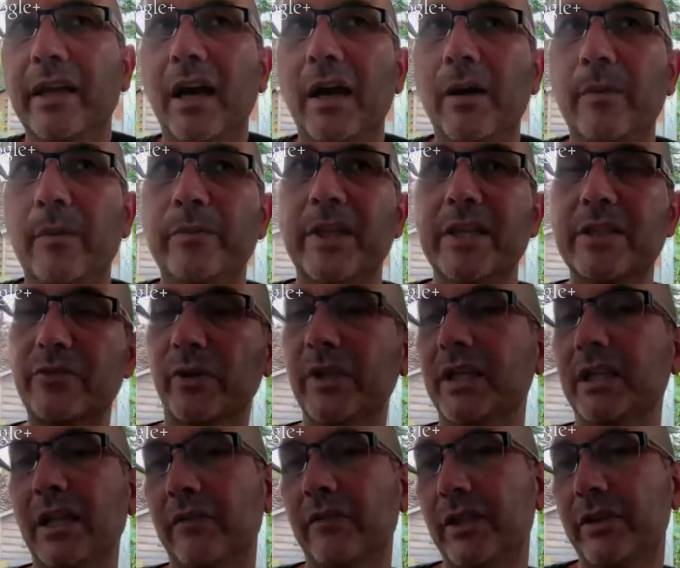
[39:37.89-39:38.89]

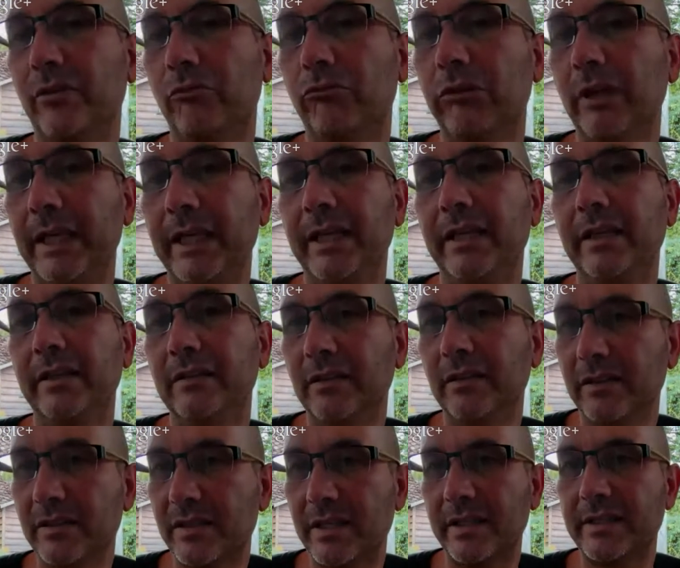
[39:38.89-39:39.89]
that's really lovely to
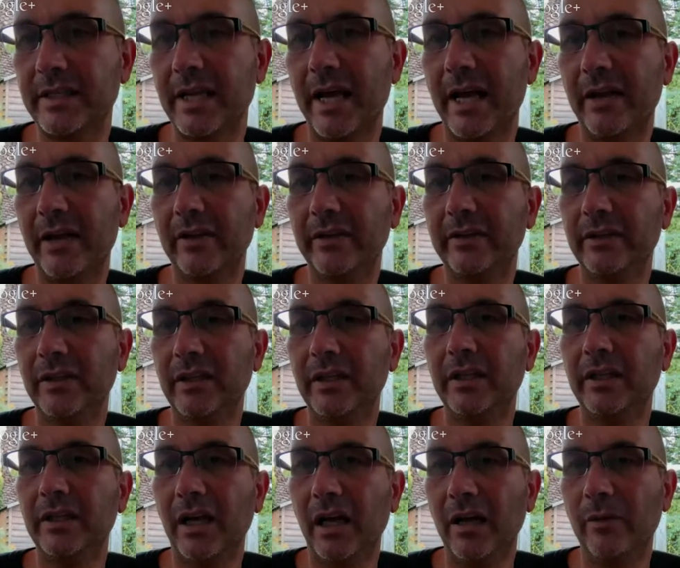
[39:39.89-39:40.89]
read and sit down
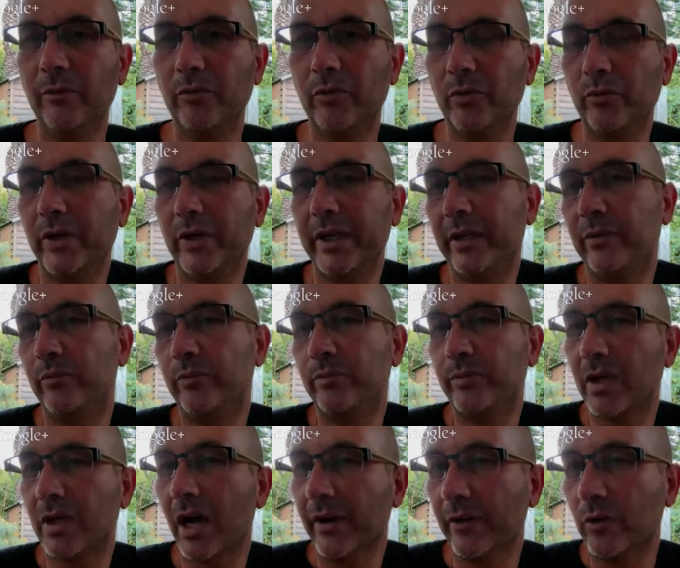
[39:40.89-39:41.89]
and
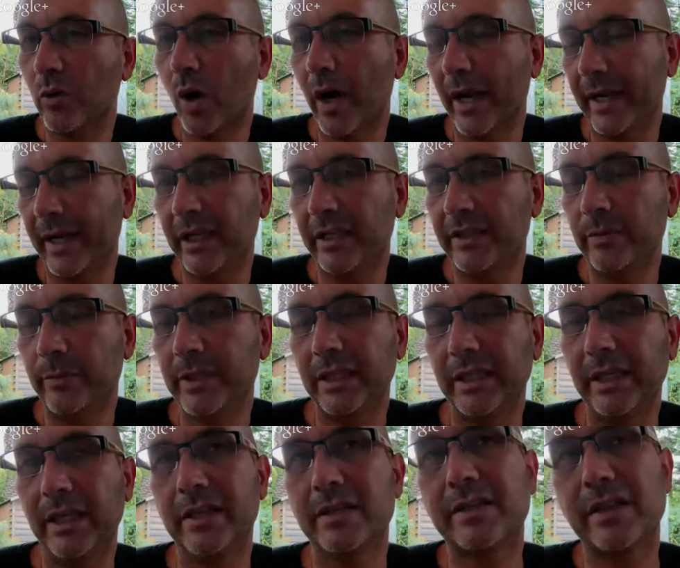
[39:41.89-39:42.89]
read kind of quite
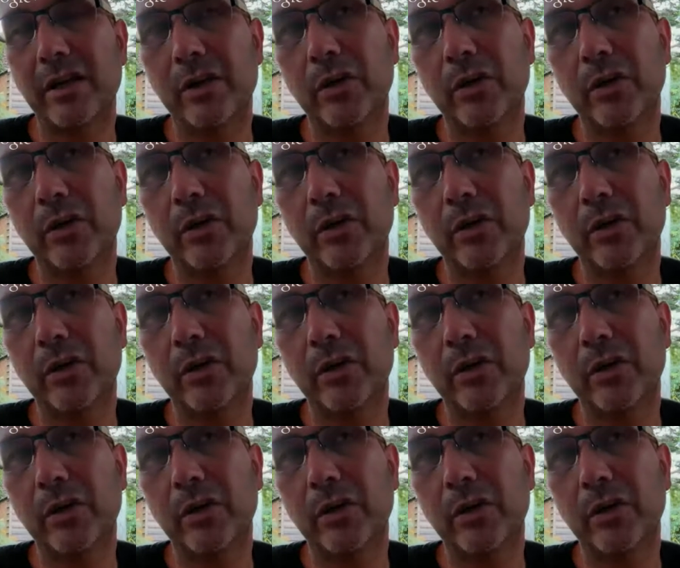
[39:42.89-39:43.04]
intimately.